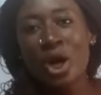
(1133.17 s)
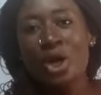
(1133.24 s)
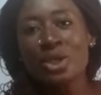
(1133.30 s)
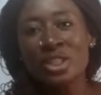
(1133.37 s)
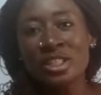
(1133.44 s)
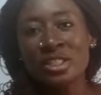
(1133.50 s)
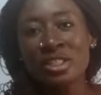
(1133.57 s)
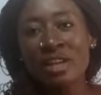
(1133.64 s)

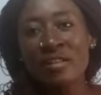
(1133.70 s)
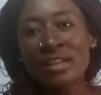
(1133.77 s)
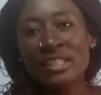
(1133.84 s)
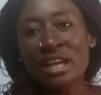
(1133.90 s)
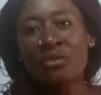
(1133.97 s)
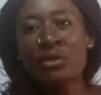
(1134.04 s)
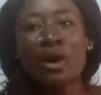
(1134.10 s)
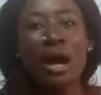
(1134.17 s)
So you discover
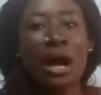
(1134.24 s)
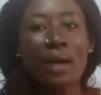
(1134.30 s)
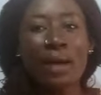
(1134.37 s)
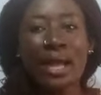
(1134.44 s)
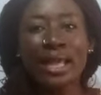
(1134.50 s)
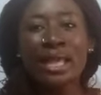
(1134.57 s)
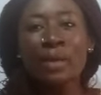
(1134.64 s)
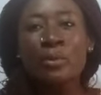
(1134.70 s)
that for
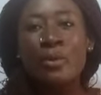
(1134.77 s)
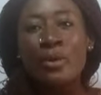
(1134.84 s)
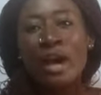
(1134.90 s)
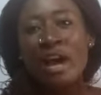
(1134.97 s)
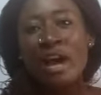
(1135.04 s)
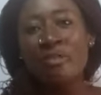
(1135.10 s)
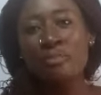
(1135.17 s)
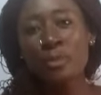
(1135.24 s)
our hip we
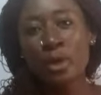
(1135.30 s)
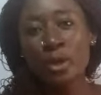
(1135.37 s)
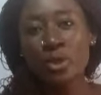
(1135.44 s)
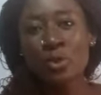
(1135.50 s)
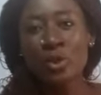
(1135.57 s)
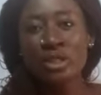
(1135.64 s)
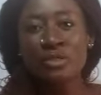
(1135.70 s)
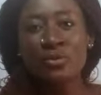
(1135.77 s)
have plus
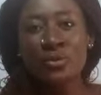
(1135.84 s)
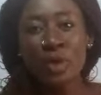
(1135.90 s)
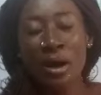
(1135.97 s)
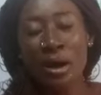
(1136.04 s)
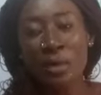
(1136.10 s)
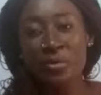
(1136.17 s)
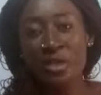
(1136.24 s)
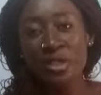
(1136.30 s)
1, for
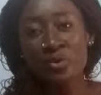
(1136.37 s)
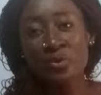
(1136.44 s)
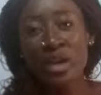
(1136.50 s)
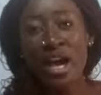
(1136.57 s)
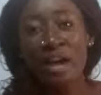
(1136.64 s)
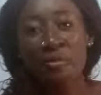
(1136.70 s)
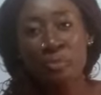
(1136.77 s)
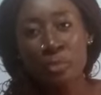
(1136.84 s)
our waist we
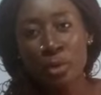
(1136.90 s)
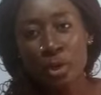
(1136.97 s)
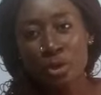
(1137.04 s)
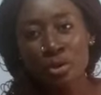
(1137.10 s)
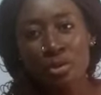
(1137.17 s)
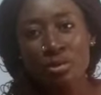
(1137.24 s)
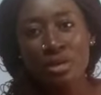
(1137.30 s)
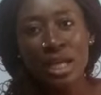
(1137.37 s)
have plus
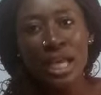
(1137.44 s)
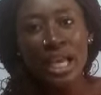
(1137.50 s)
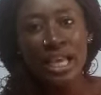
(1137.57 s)
2.